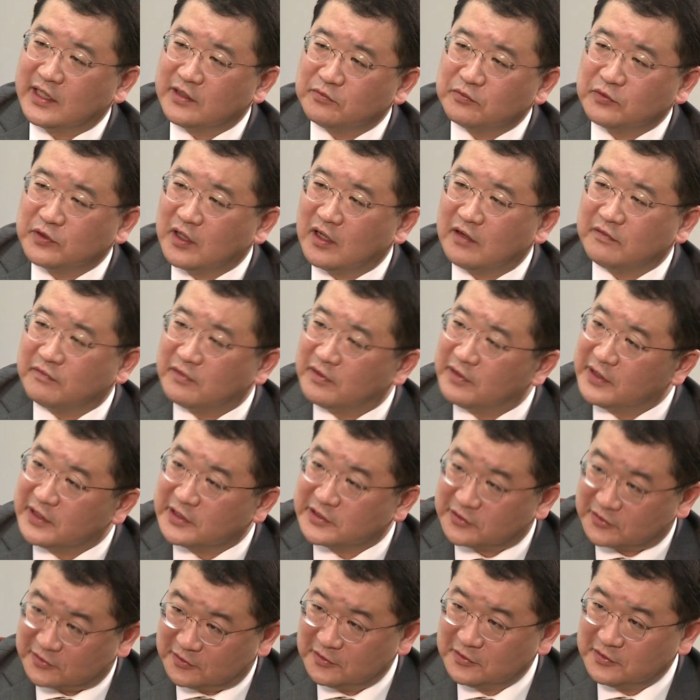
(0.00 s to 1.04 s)
that we are very
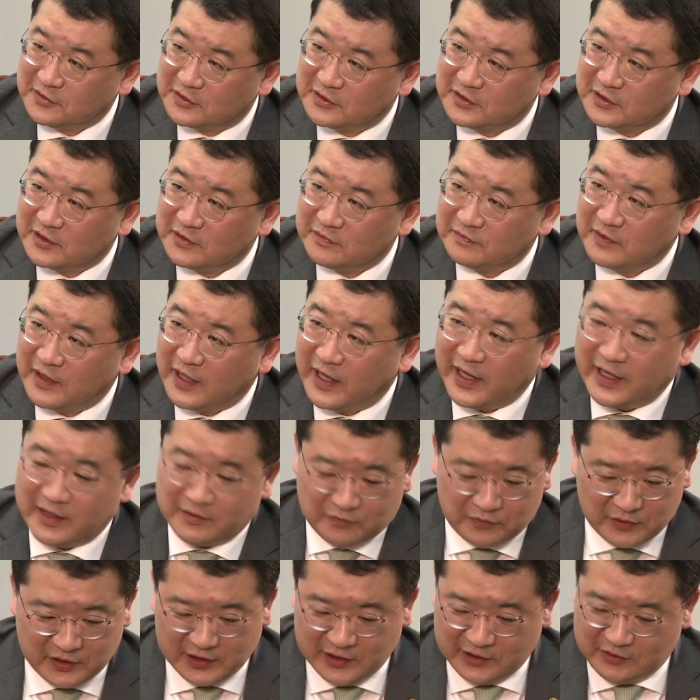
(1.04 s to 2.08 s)
exclusive and
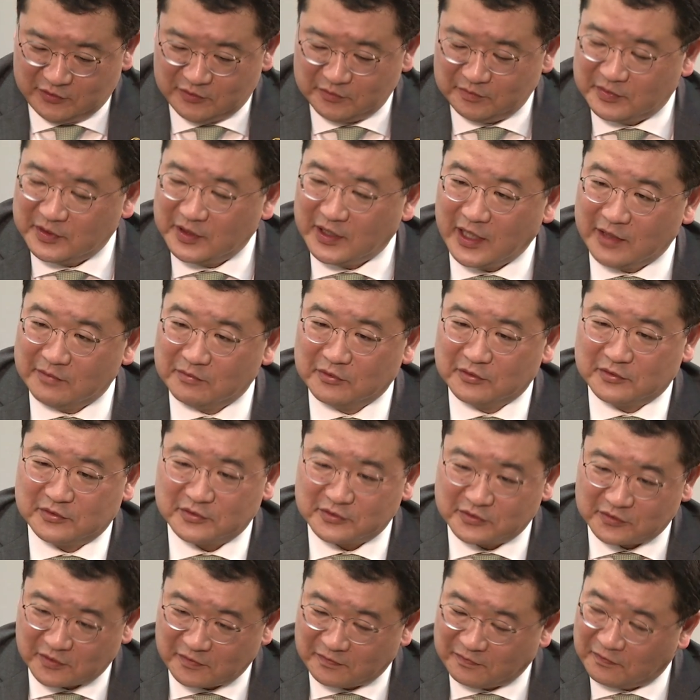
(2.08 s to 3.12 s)
we need to be able to
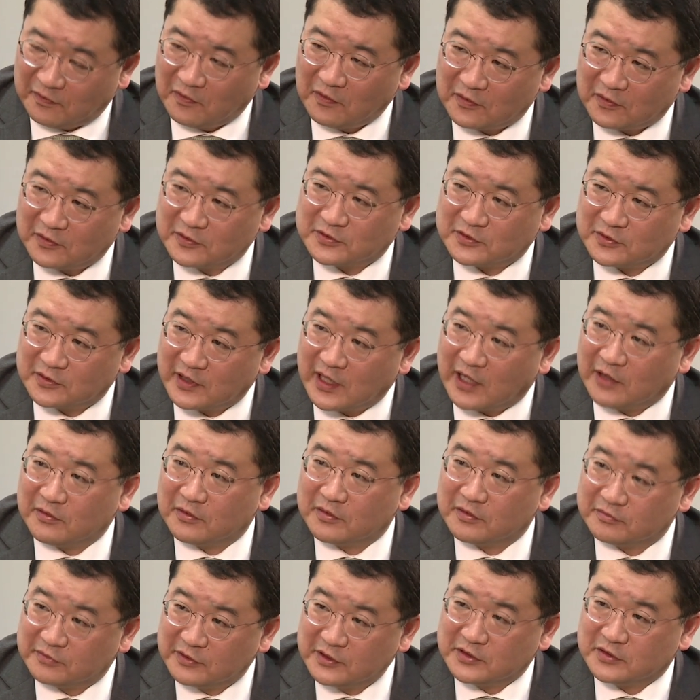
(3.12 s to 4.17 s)
sort of focus on
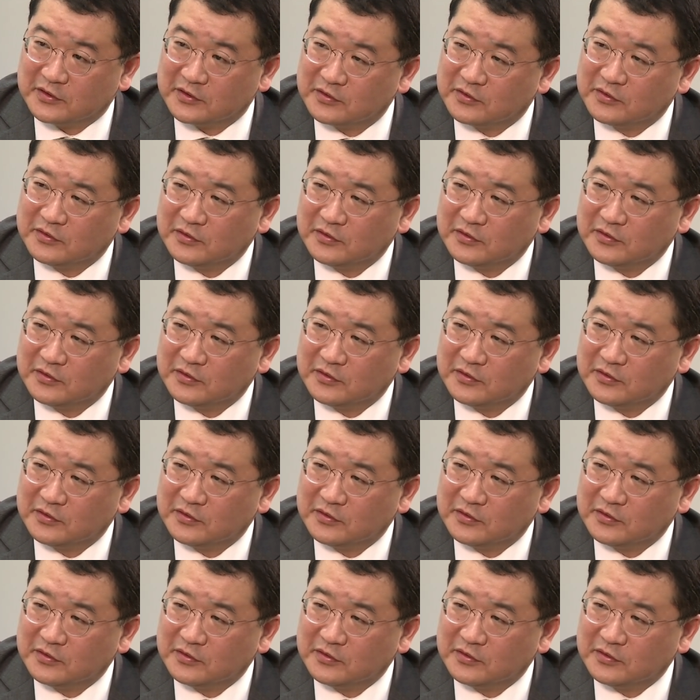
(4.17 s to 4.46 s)
our region